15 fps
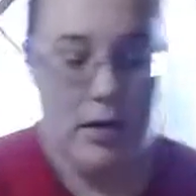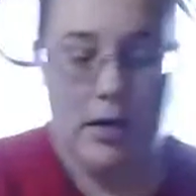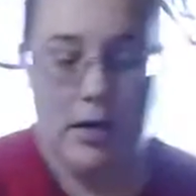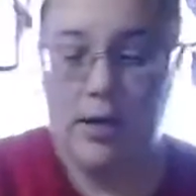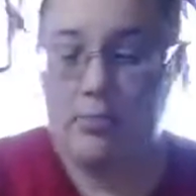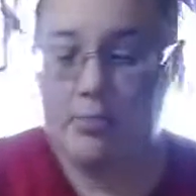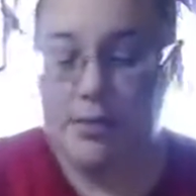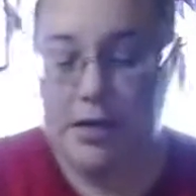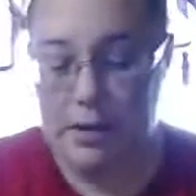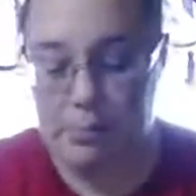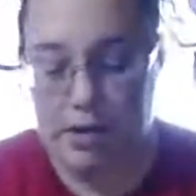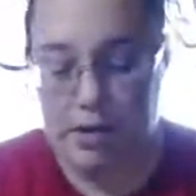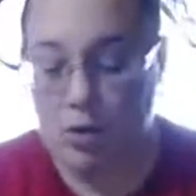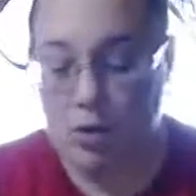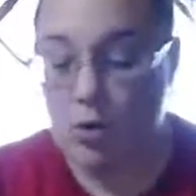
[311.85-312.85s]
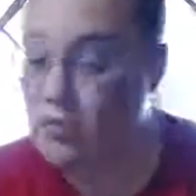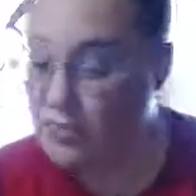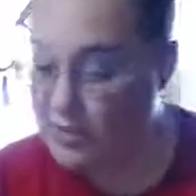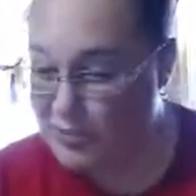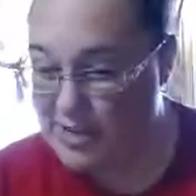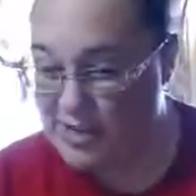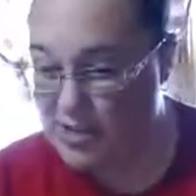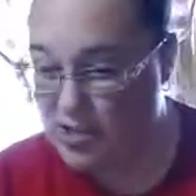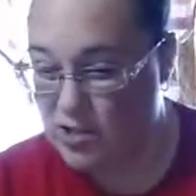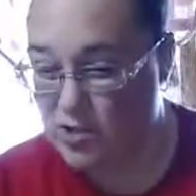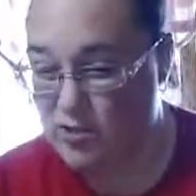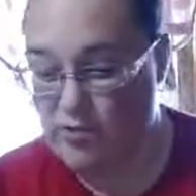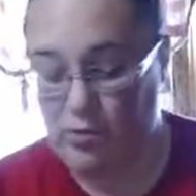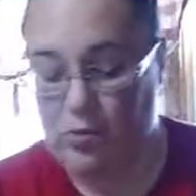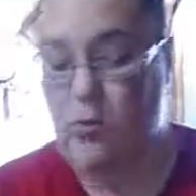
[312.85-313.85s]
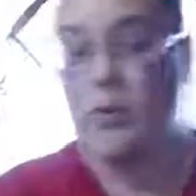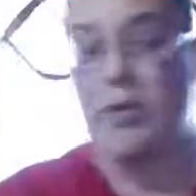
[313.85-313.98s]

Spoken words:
I'm going to go over to my stove real quick